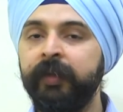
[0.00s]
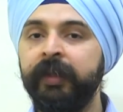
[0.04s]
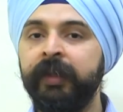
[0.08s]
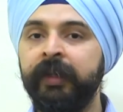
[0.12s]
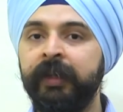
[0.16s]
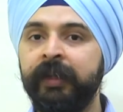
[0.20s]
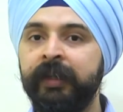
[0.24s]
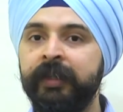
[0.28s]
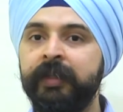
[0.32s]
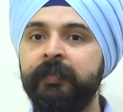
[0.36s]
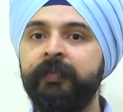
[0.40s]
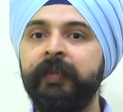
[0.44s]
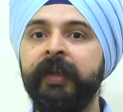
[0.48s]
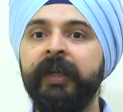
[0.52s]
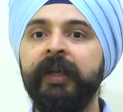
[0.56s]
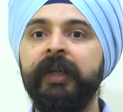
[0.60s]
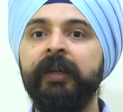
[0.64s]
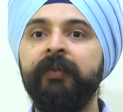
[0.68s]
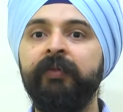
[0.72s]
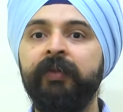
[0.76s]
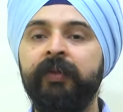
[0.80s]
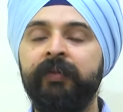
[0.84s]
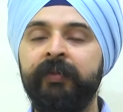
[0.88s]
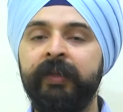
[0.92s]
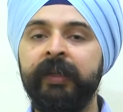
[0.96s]

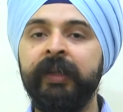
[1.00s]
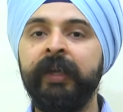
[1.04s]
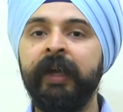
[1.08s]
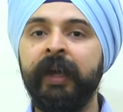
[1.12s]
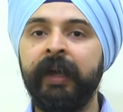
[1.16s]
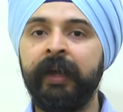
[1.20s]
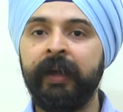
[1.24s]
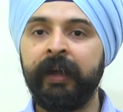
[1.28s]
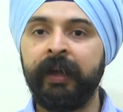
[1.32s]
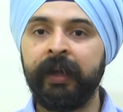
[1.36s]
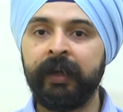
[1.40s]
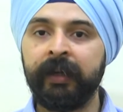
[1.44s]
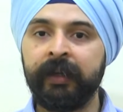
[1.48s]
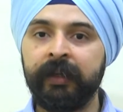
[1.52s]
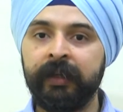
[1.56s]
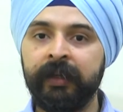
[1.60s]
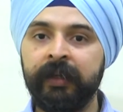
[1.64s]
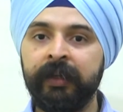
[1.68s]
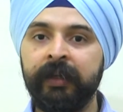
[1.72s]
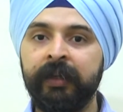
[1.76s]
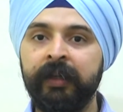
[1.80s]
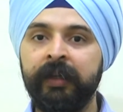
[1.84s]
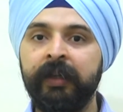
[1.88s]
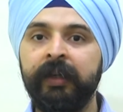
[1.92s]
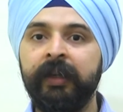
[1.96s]
irrespective of the hierarchy